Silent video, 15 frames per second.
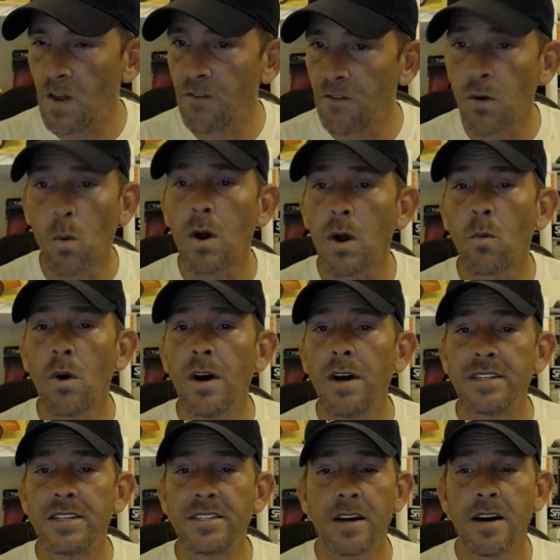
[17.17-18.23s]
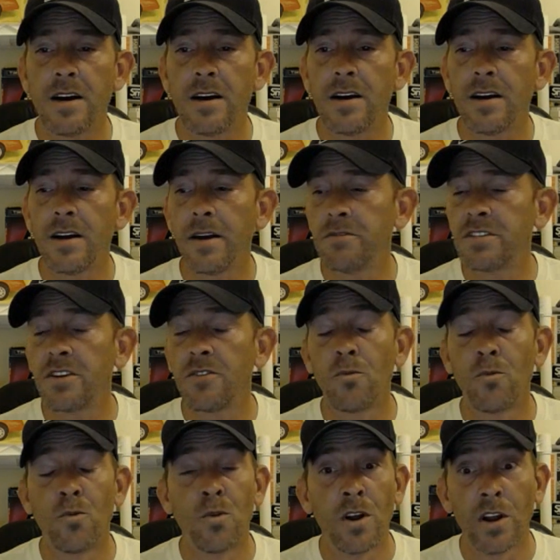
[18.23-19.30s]
what it was. It was in
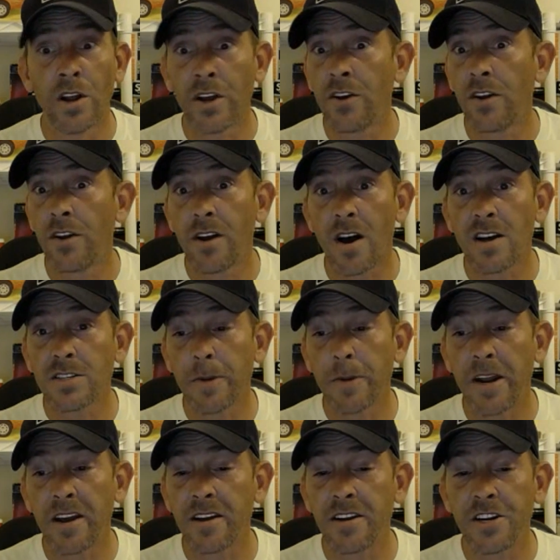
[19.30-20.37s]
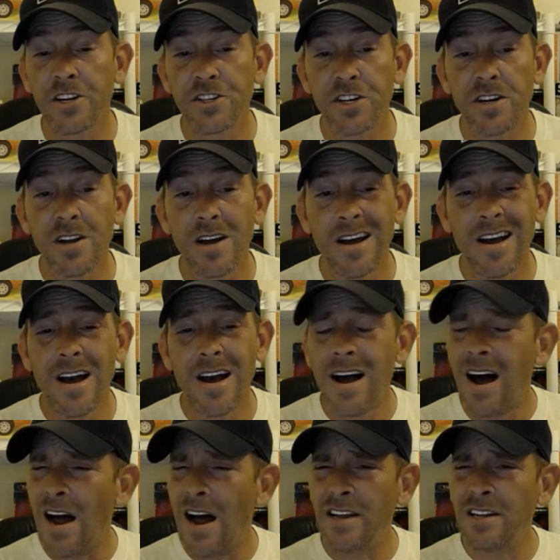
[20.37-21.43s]
really good cosmetic condition.
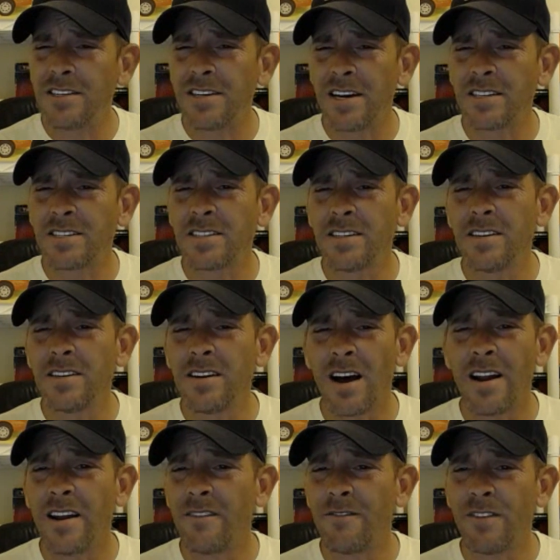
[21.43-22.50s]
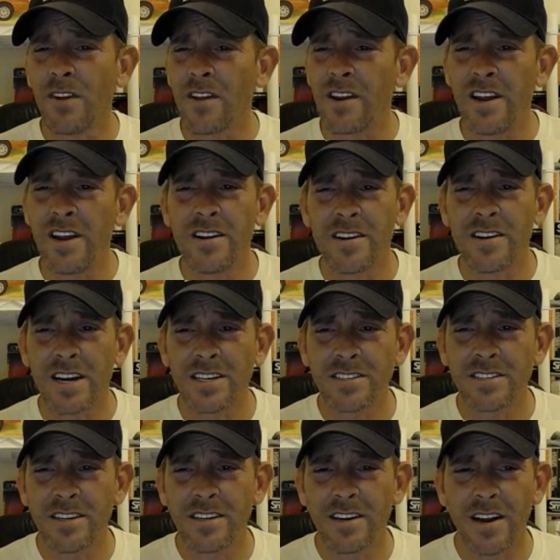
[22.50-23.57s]
I didn't test it. I didn't feel the need to test
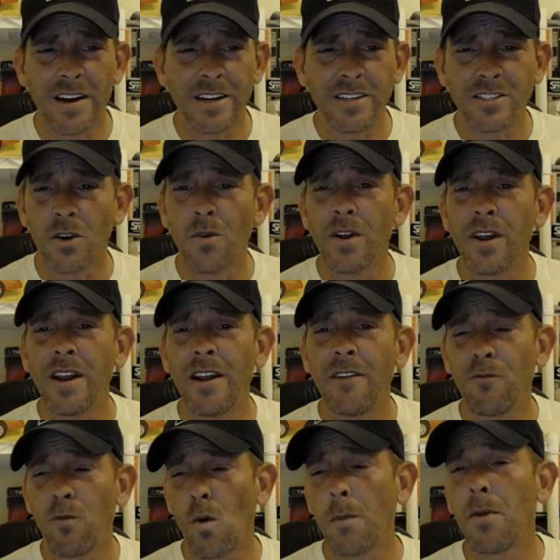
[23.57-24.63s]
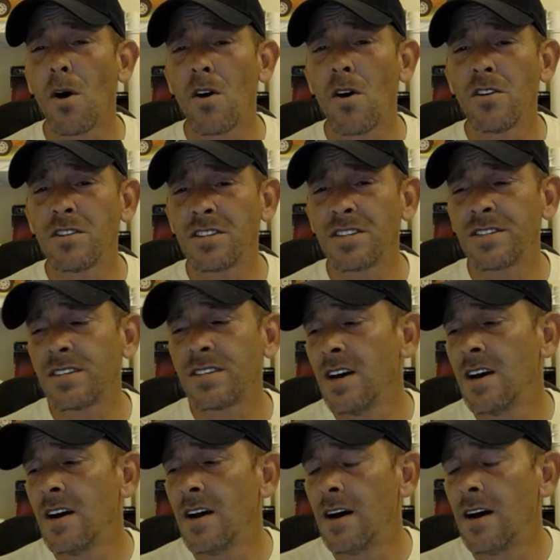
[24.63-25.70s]
it. I sold it for parts,
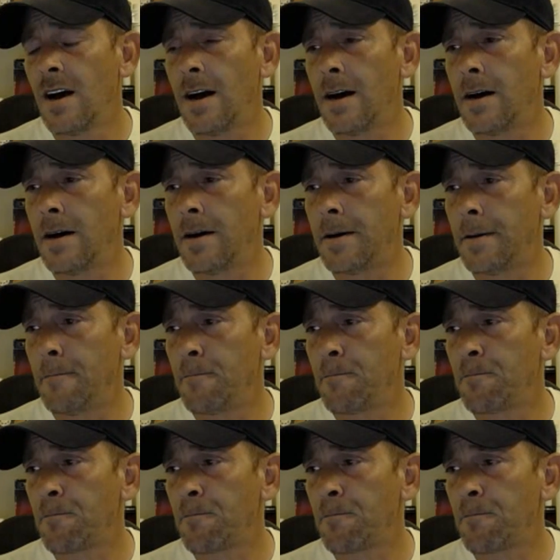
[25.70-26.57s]
um,